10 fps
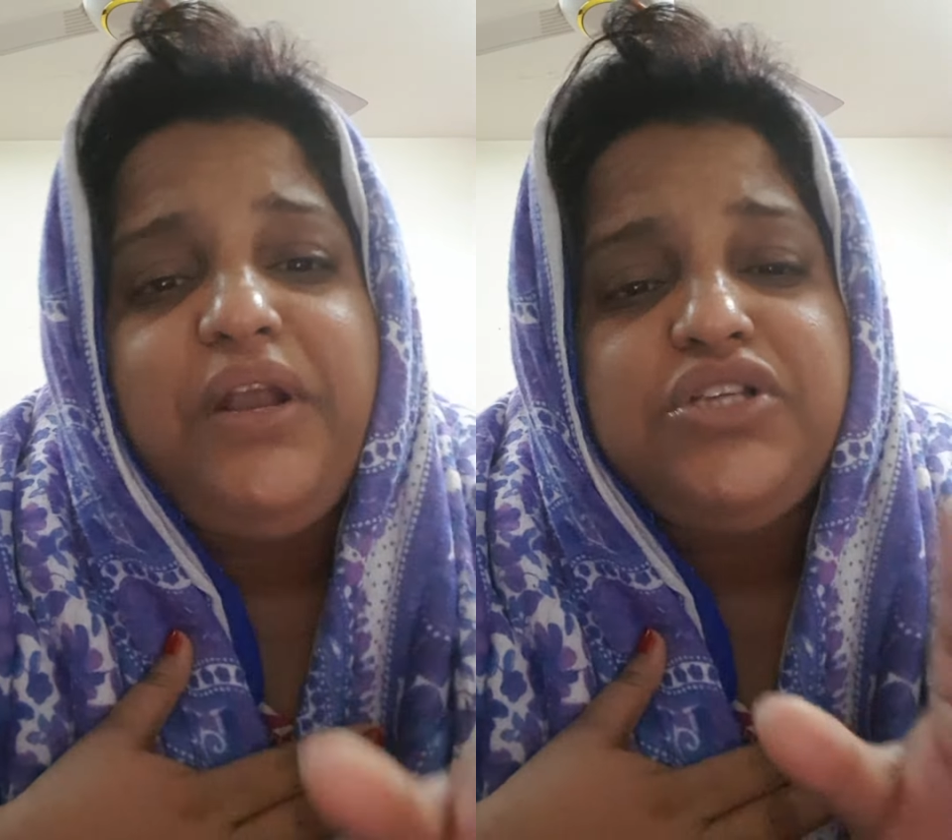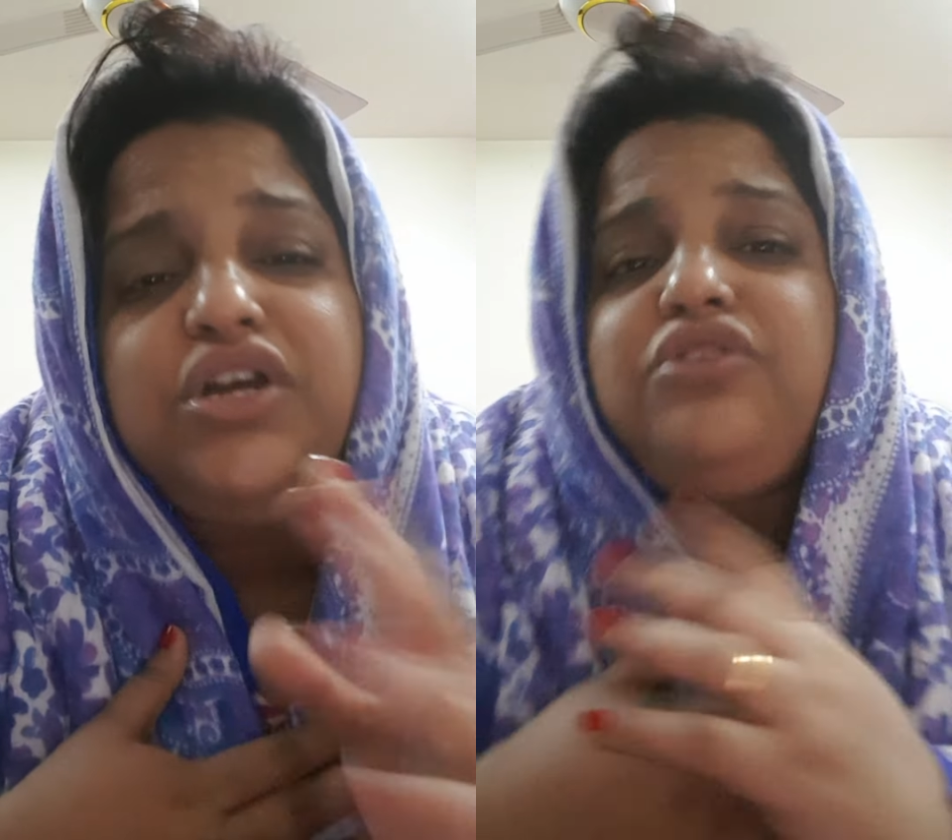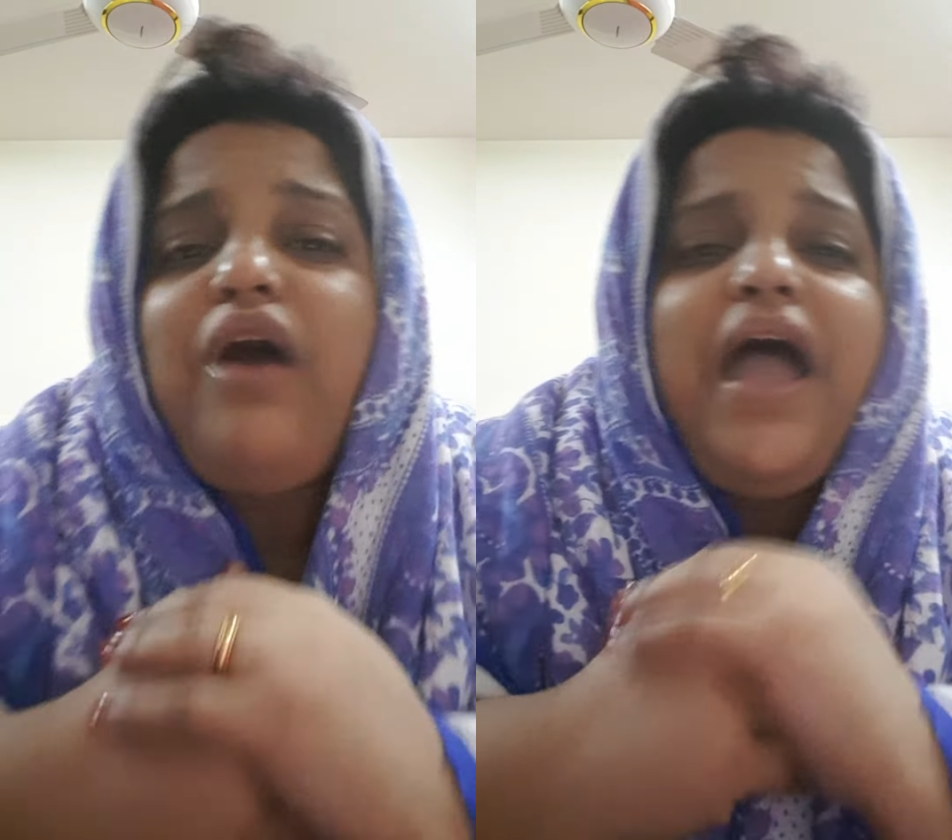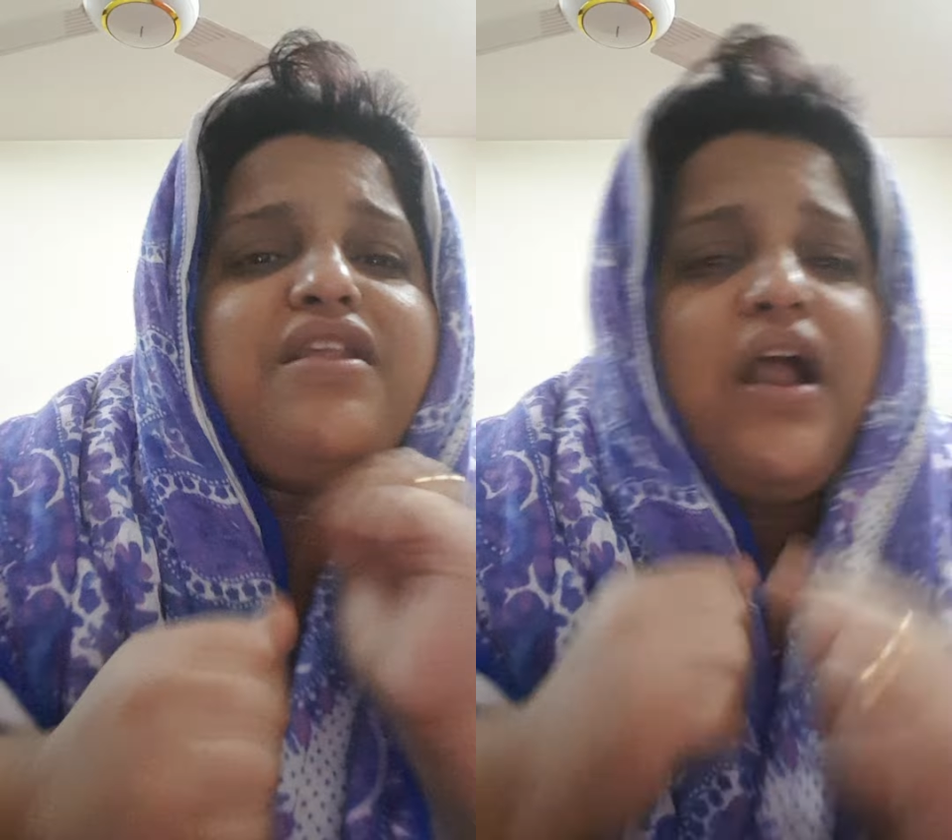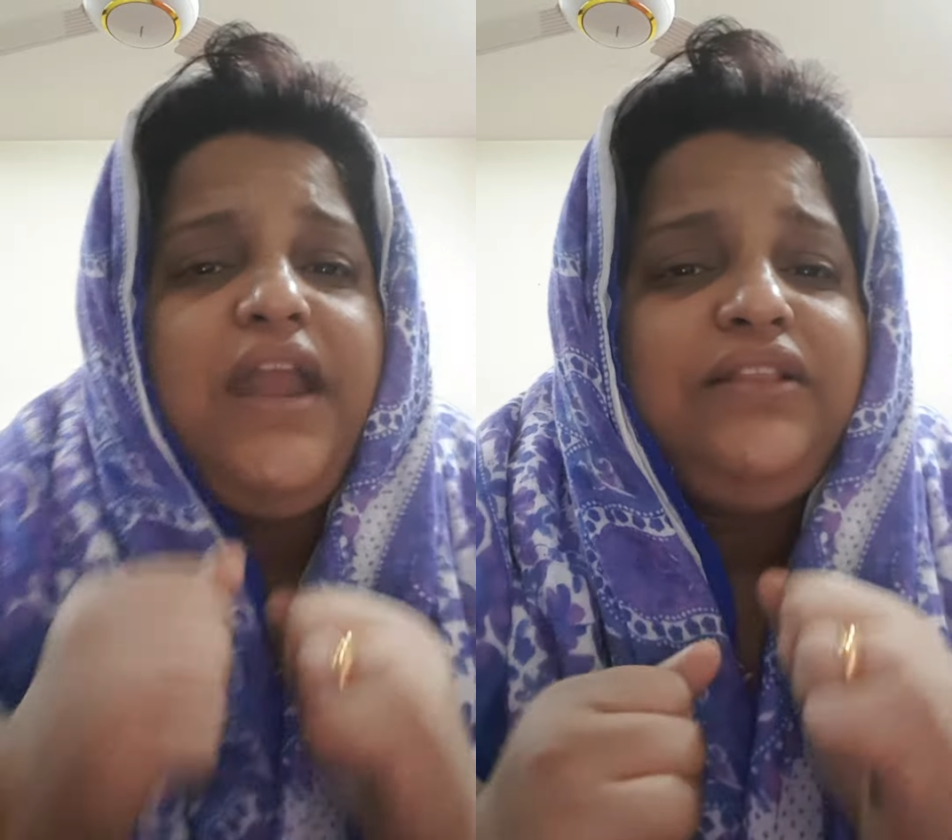picture, no,
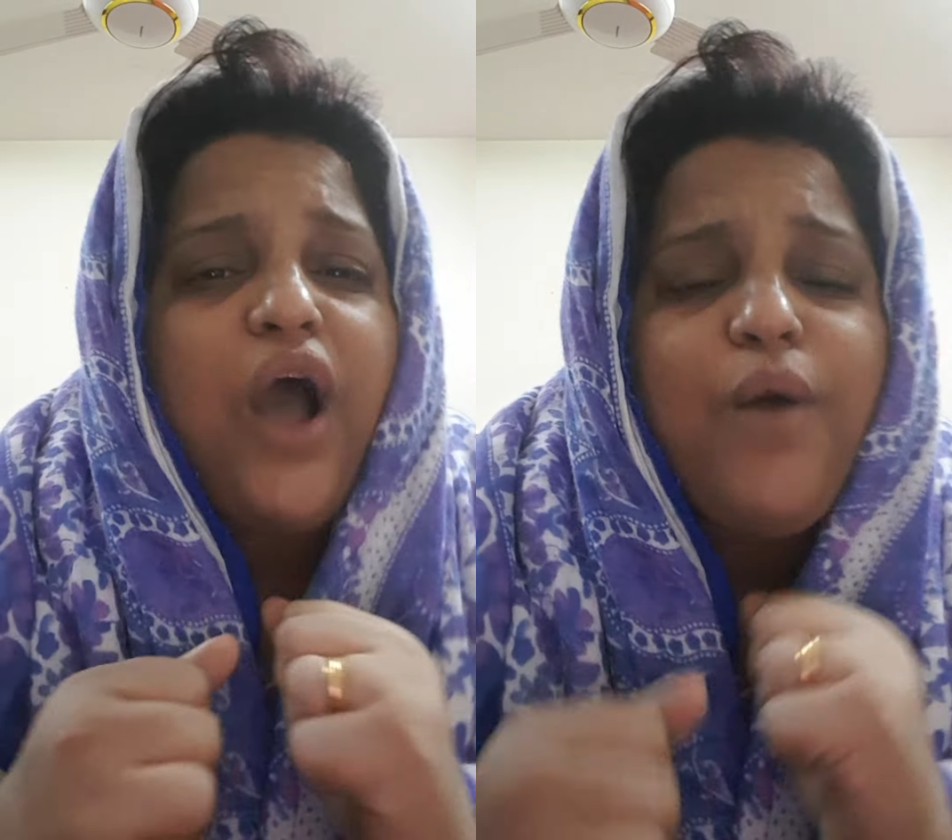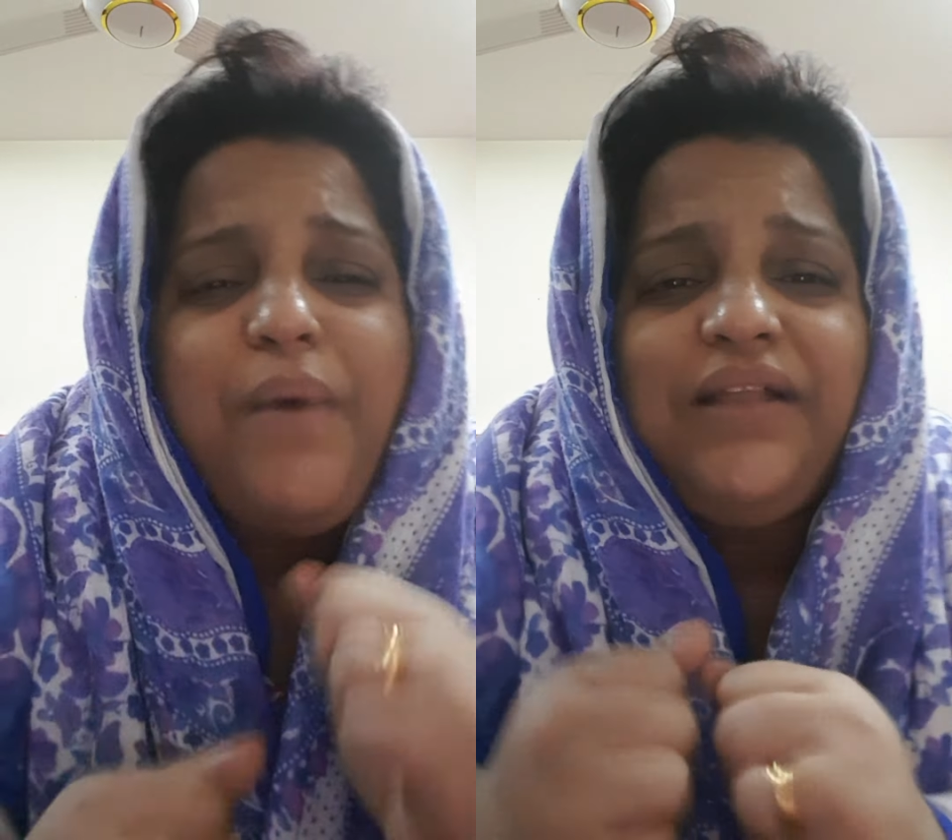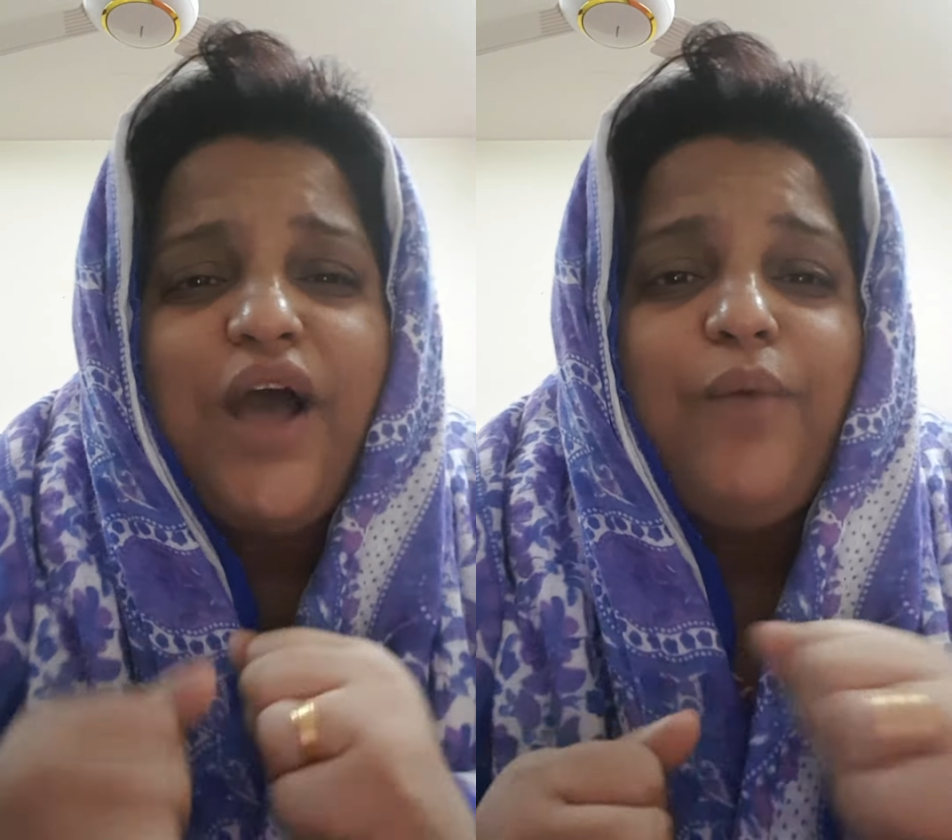I running dapa,